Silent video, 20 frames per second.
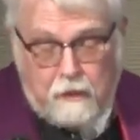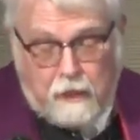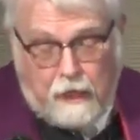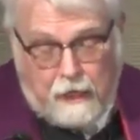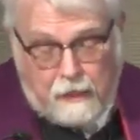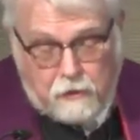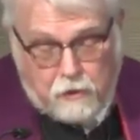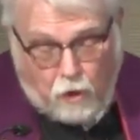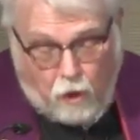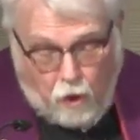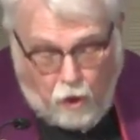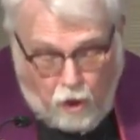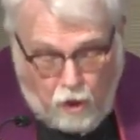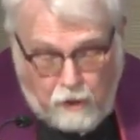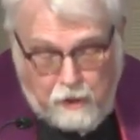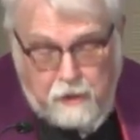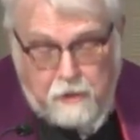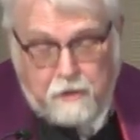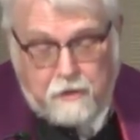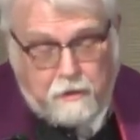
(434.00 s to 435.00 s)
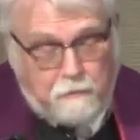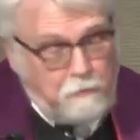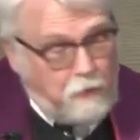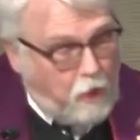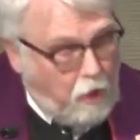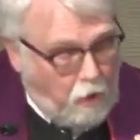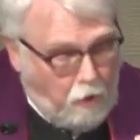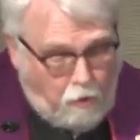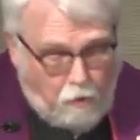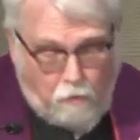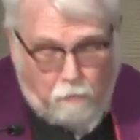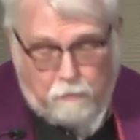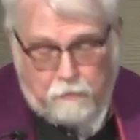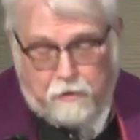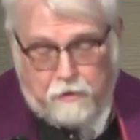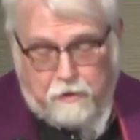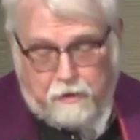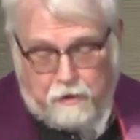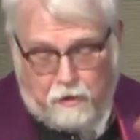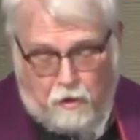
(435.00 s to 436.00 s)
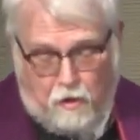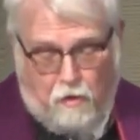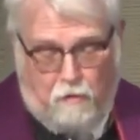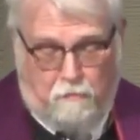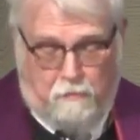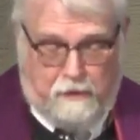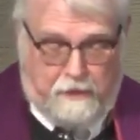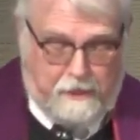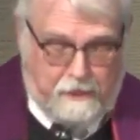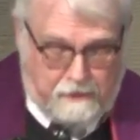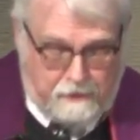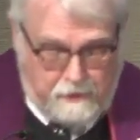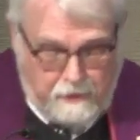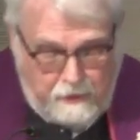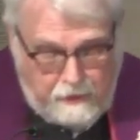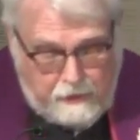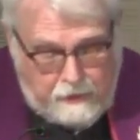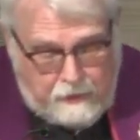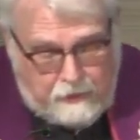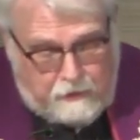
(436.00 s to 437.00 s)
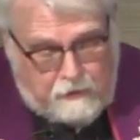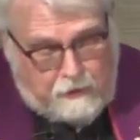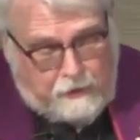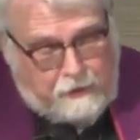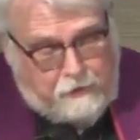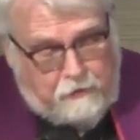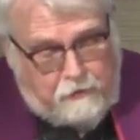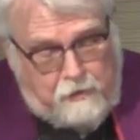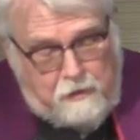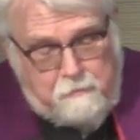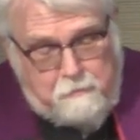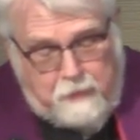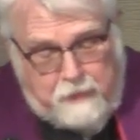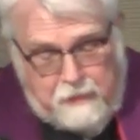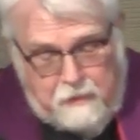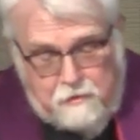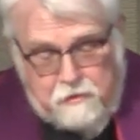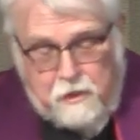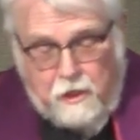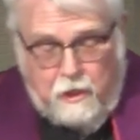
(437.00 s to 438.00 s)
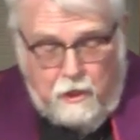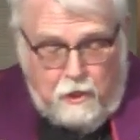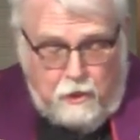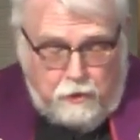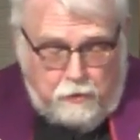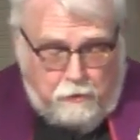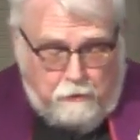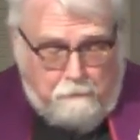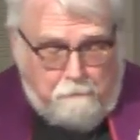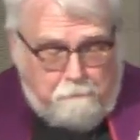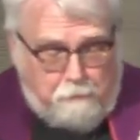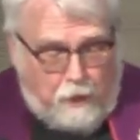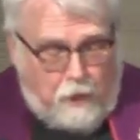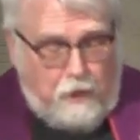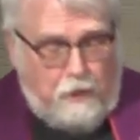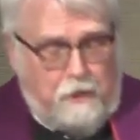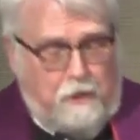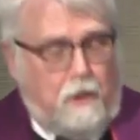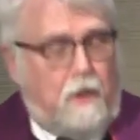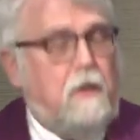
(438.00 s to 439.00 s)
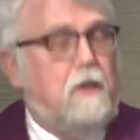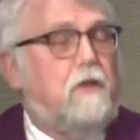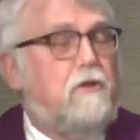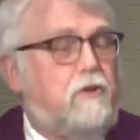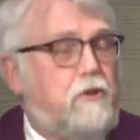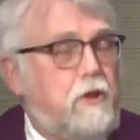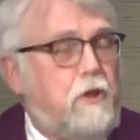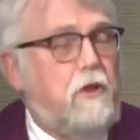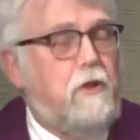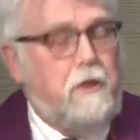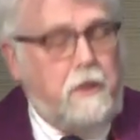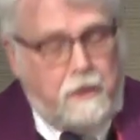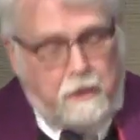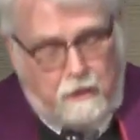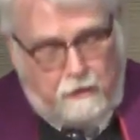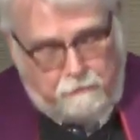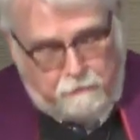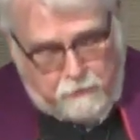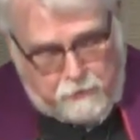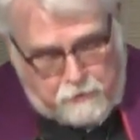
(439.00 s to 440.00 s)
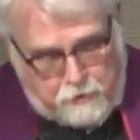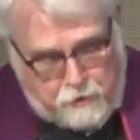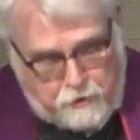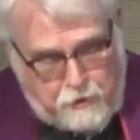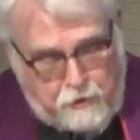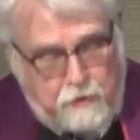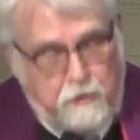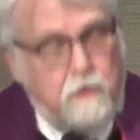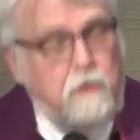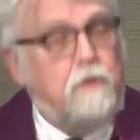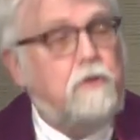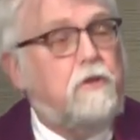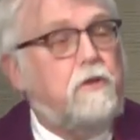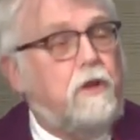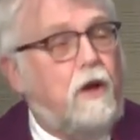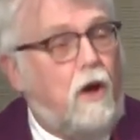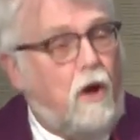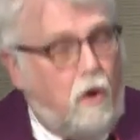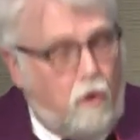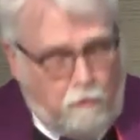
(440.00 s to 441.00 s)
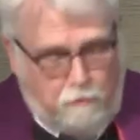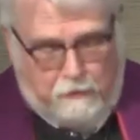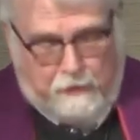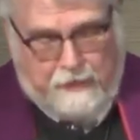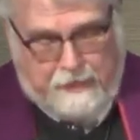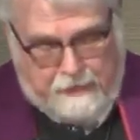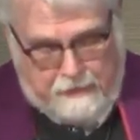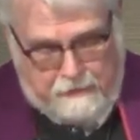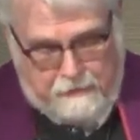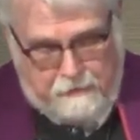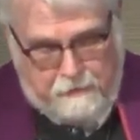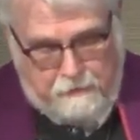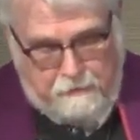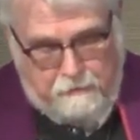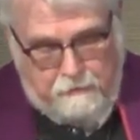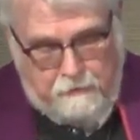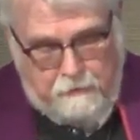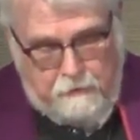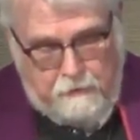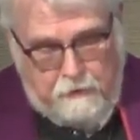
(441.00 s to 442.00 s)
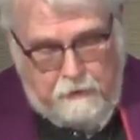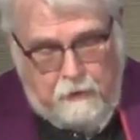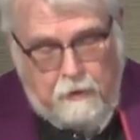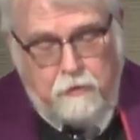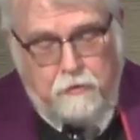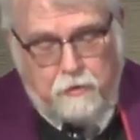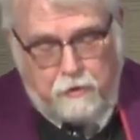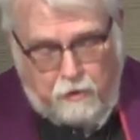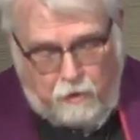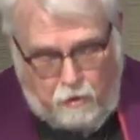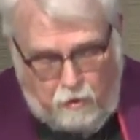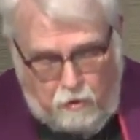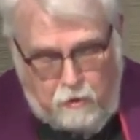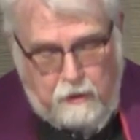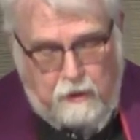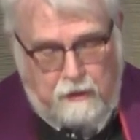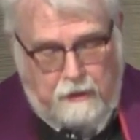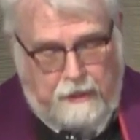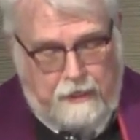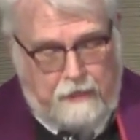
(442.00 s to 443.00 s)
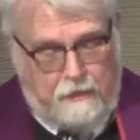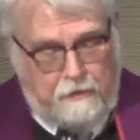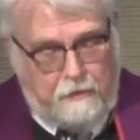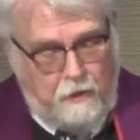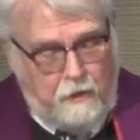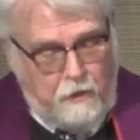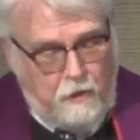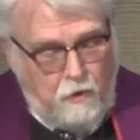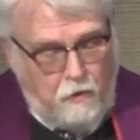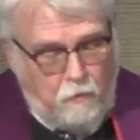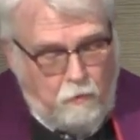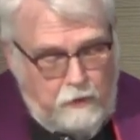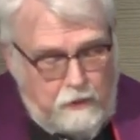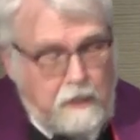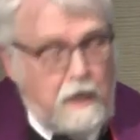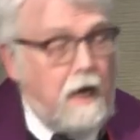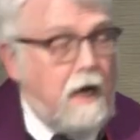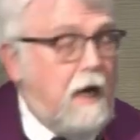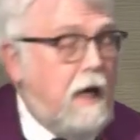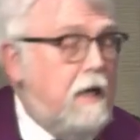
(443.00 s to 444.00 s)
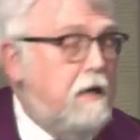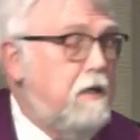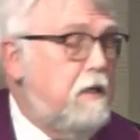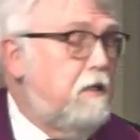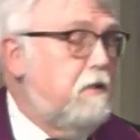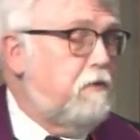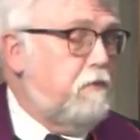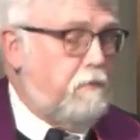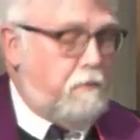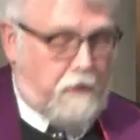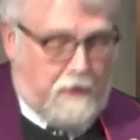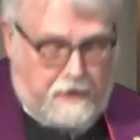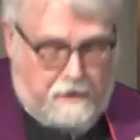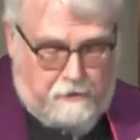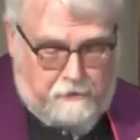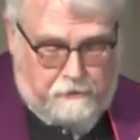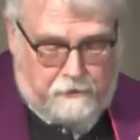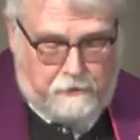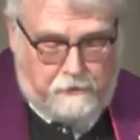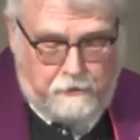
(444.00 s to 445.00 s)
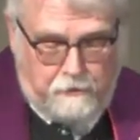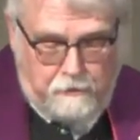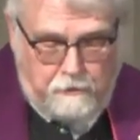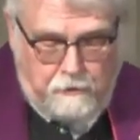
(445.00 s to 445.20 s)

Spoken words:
God calling them home to their homeland. It literally means to embark on a journey of return to the homeland, to the Holy Land, where God is found.